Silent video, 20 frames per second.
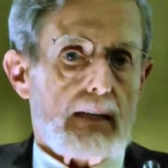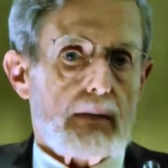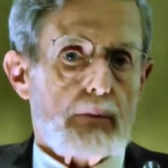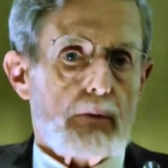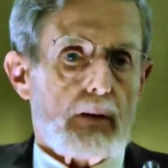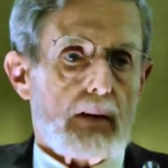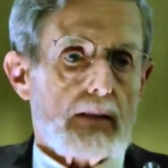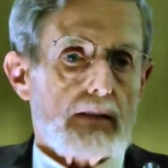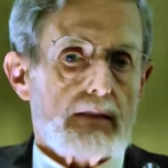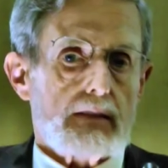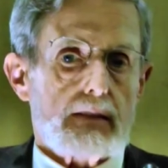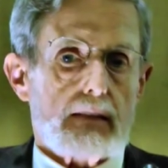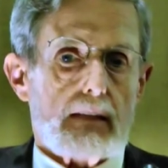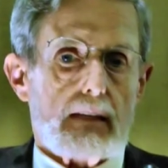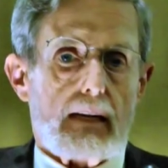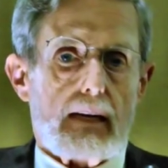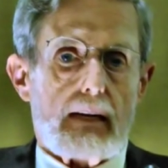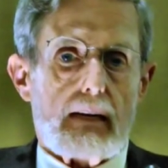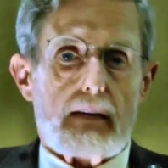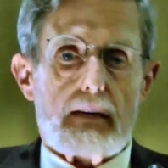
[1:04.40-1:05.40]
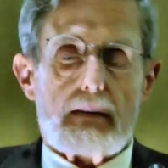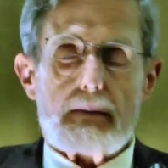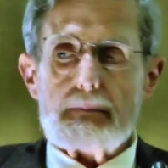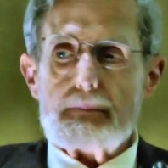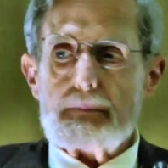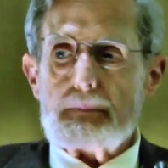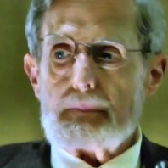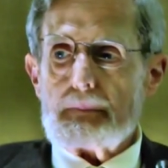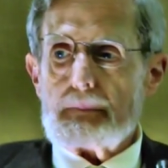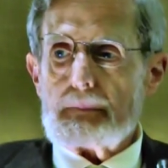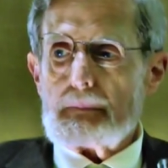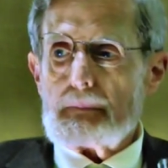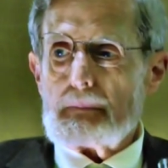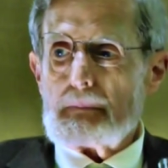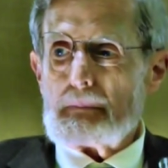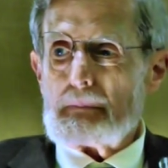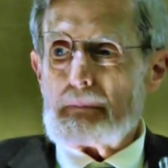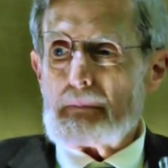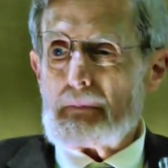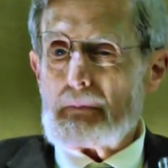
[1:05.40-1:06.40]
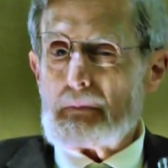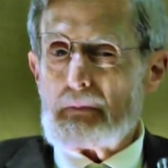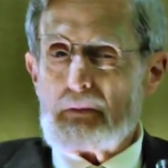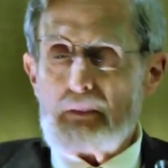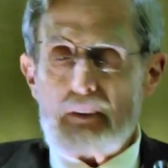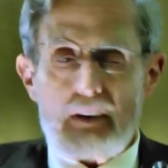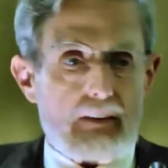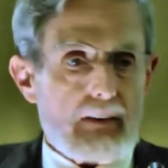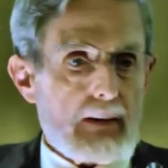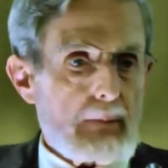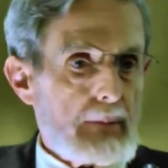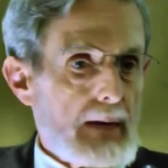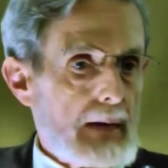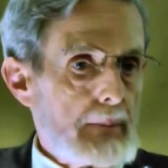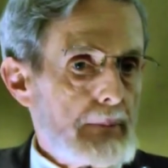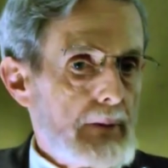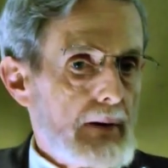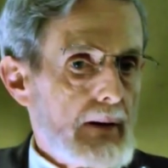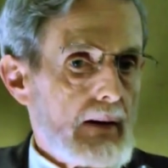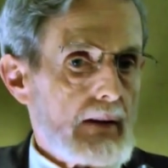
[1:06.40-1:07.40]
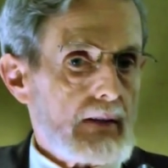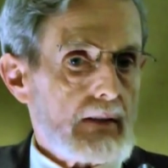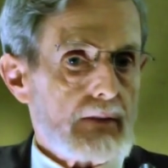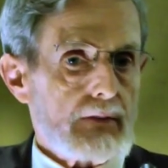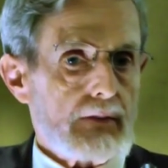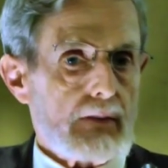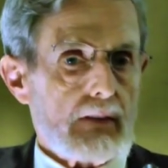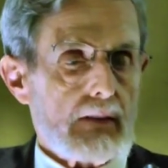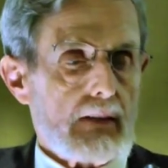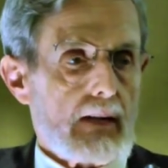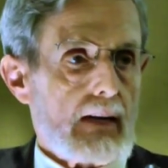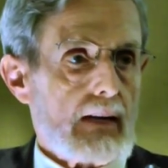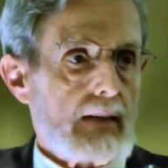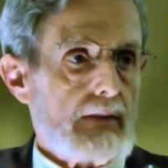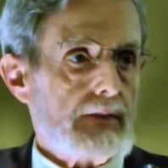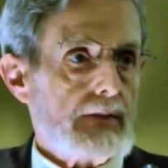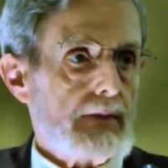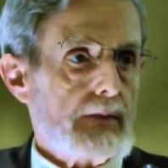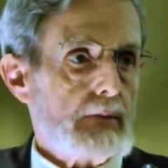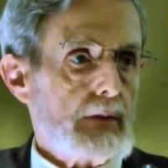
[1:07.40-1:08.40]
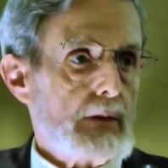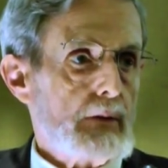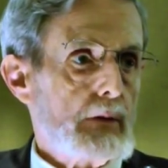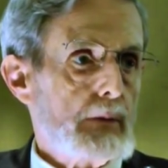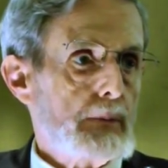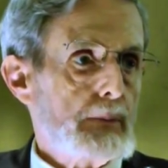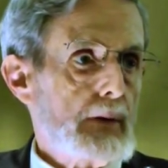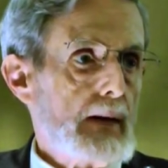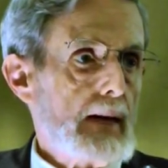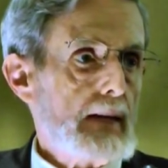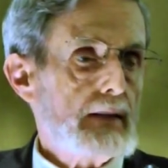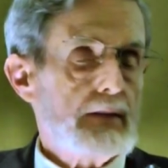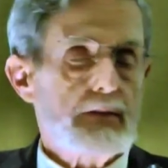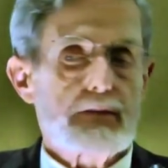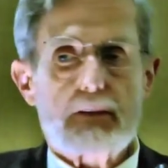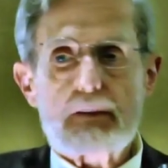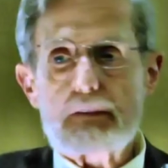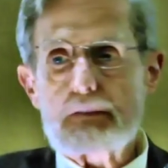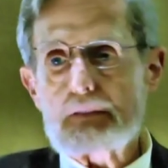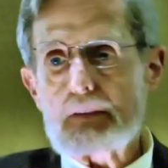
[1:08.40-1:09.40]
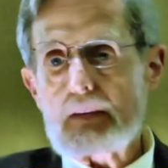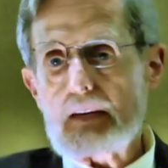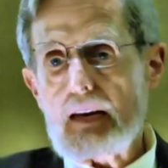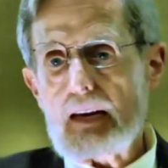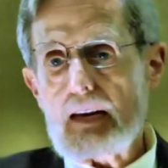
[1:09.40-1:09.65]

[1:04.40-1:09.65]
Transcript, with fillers: it was a very big part of our life. And we would pray the 50